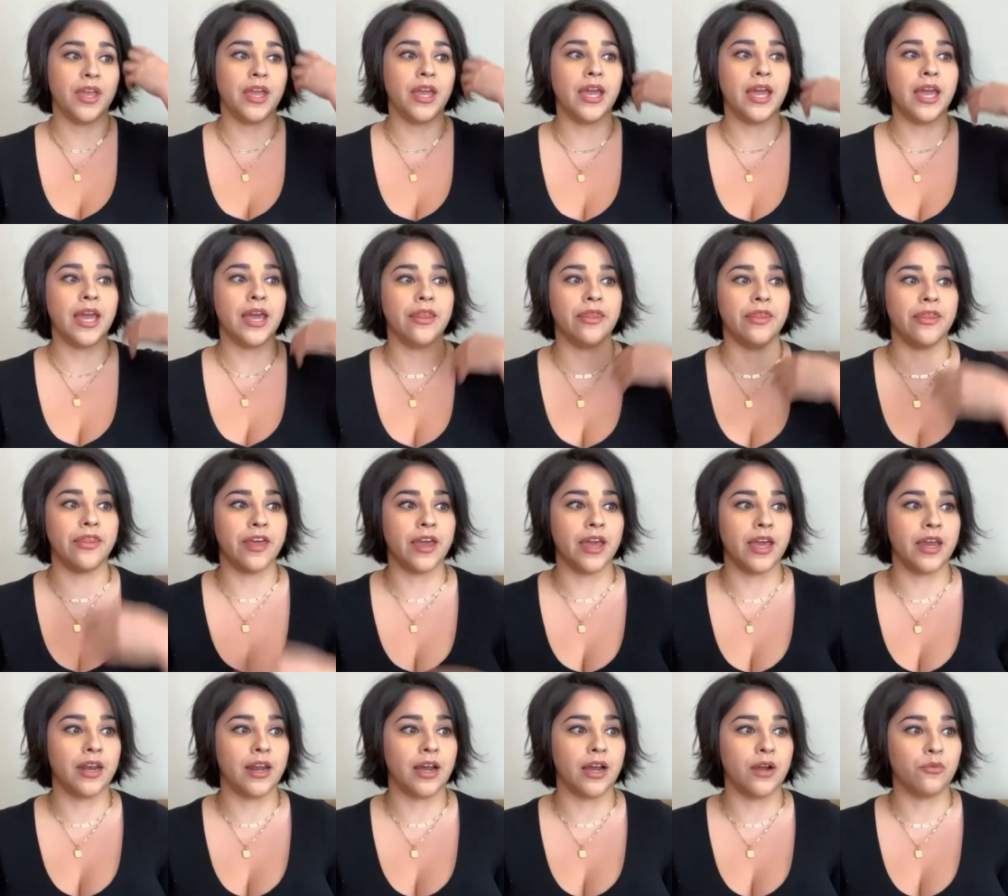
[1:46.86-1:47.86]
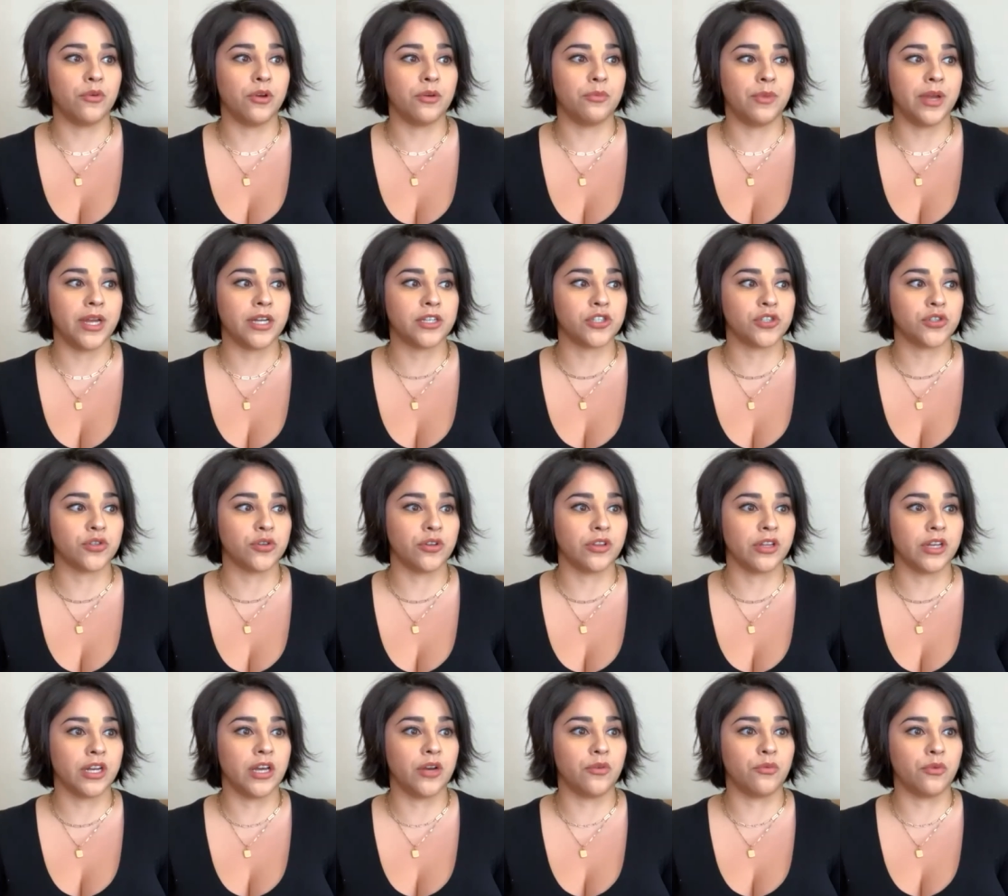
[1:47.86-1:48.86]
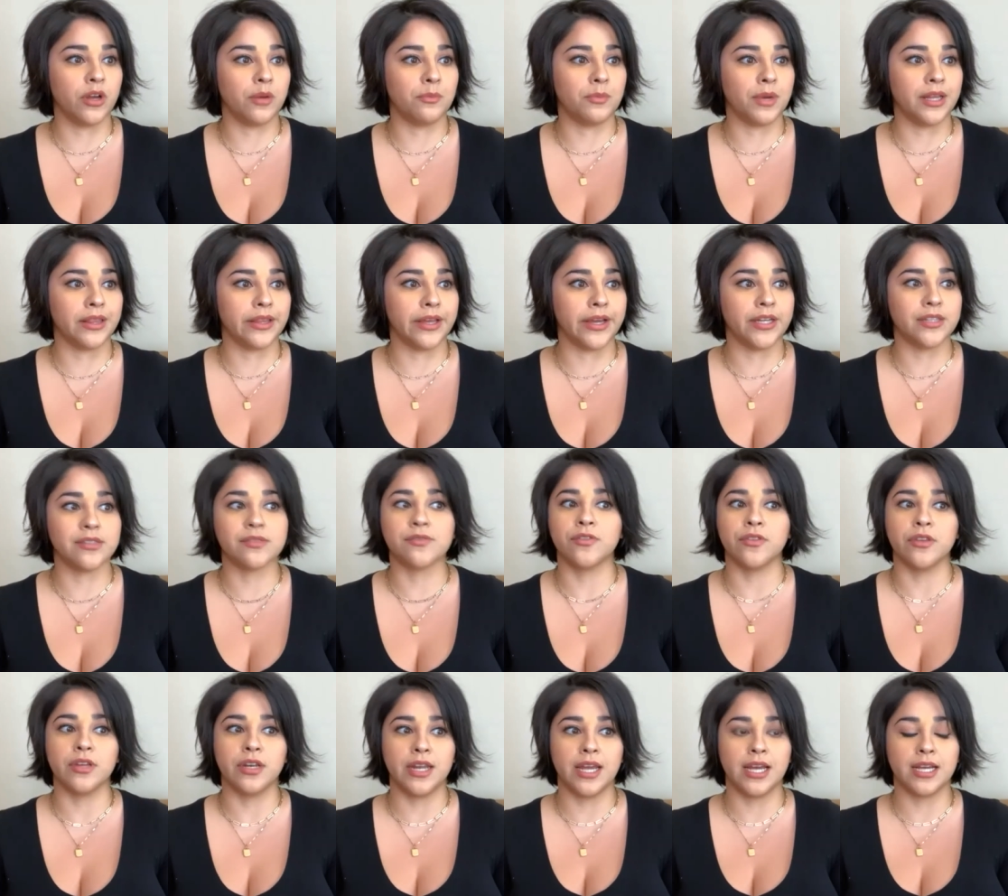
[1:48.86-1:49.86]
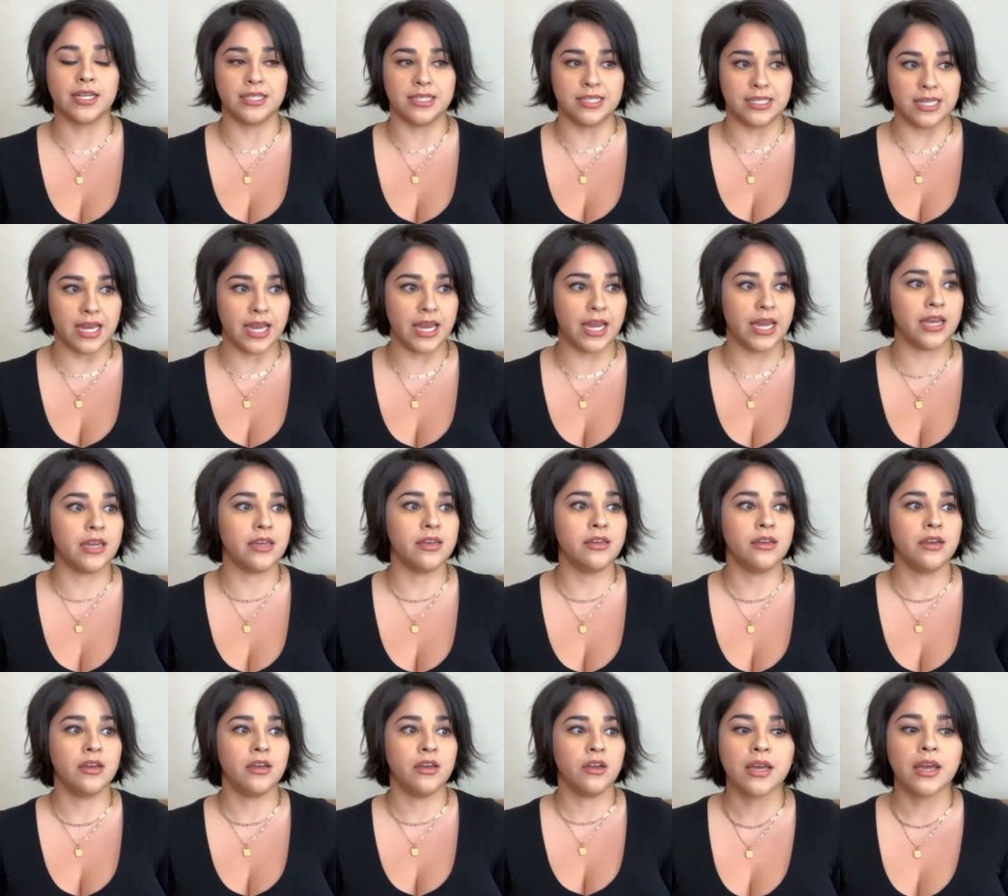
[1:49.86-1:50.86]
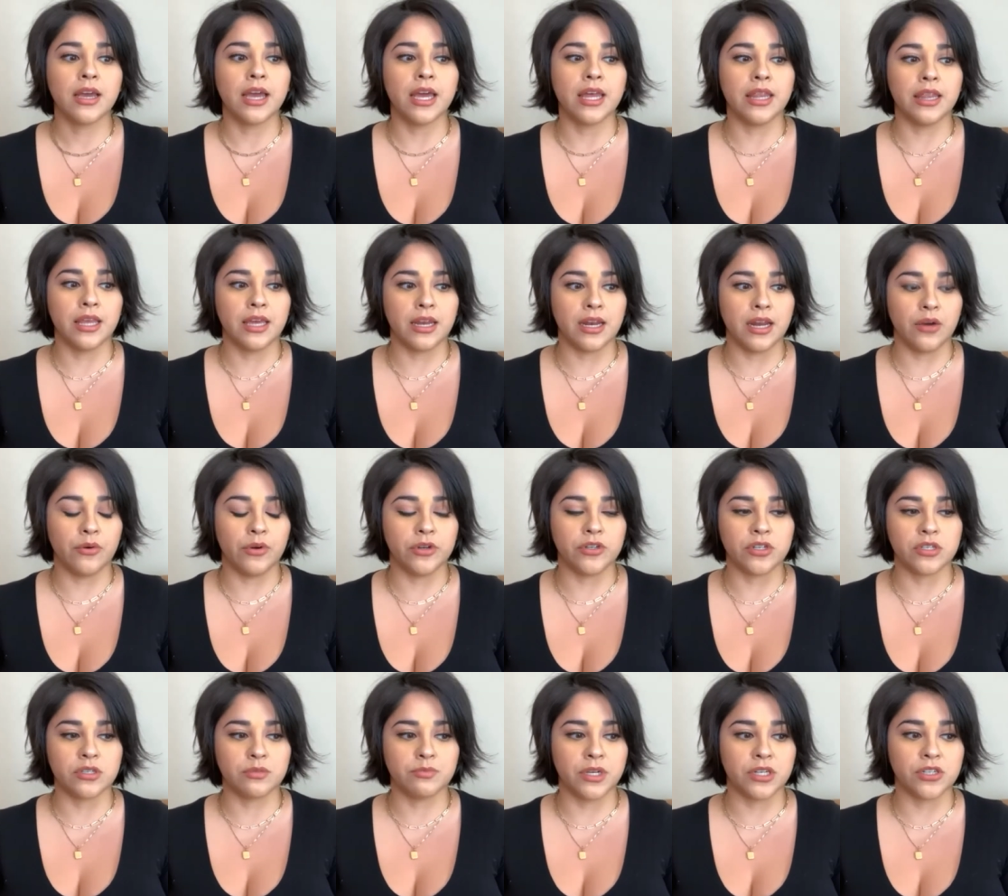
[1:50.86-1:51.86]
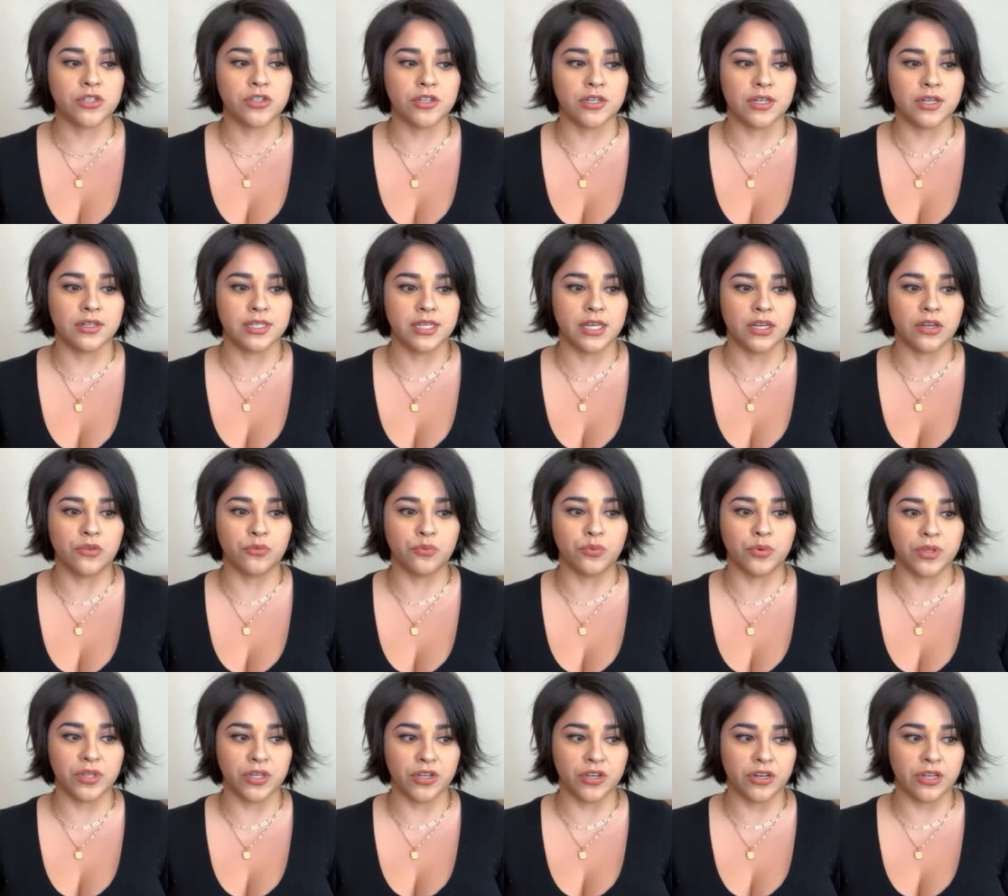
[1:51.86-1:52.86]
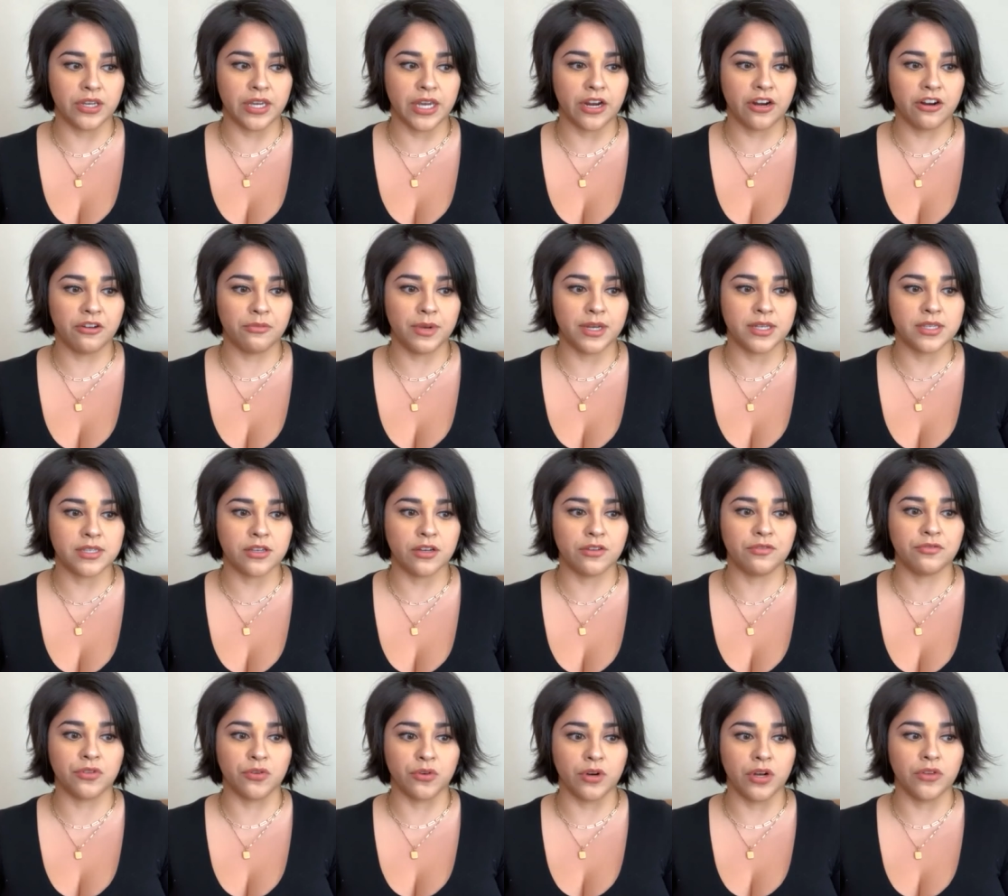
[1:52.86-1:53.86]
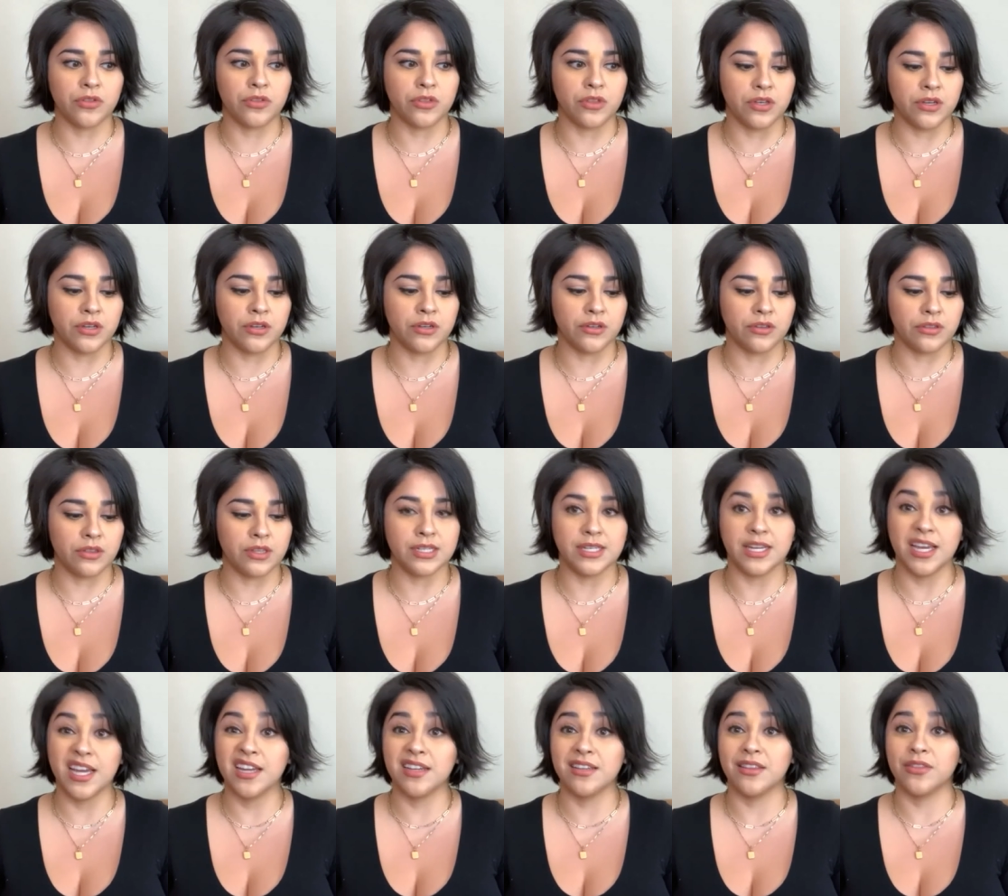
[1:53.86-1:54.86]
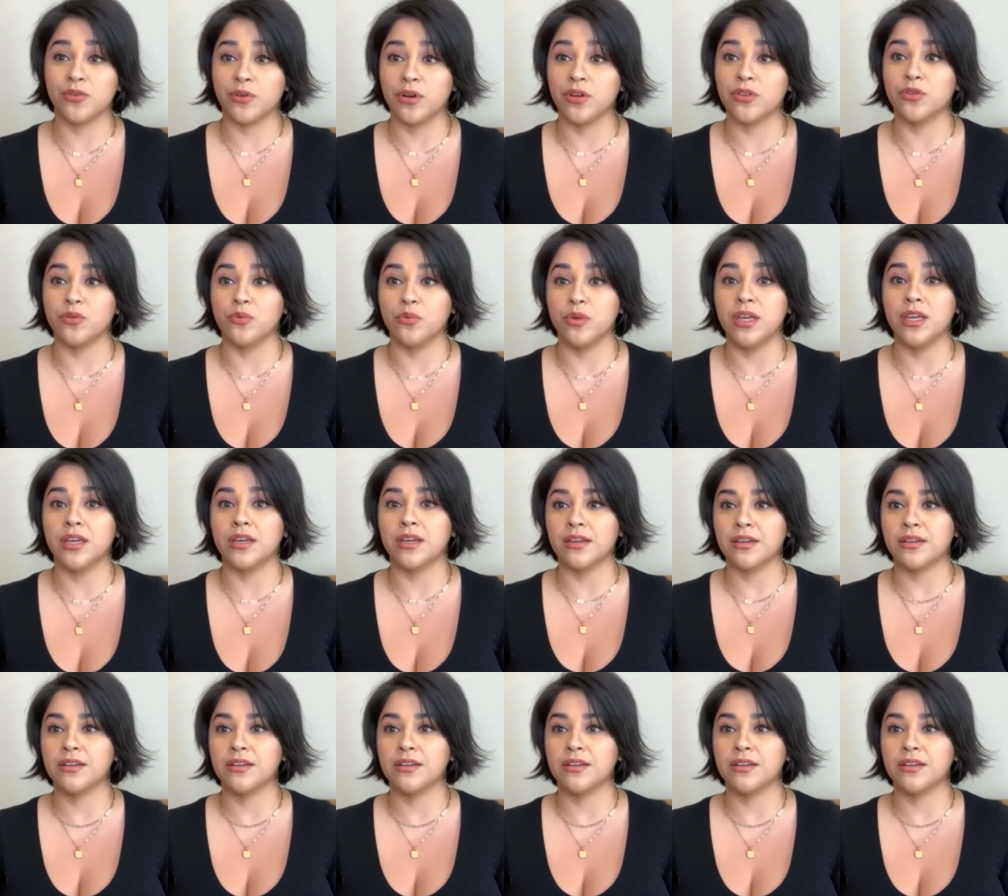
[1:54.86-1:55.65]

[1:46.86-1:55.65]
and then I would make sure that I'd run my lines for the next day and then I would just make sure to take really good care of myself throughout the, the day, throughout the week.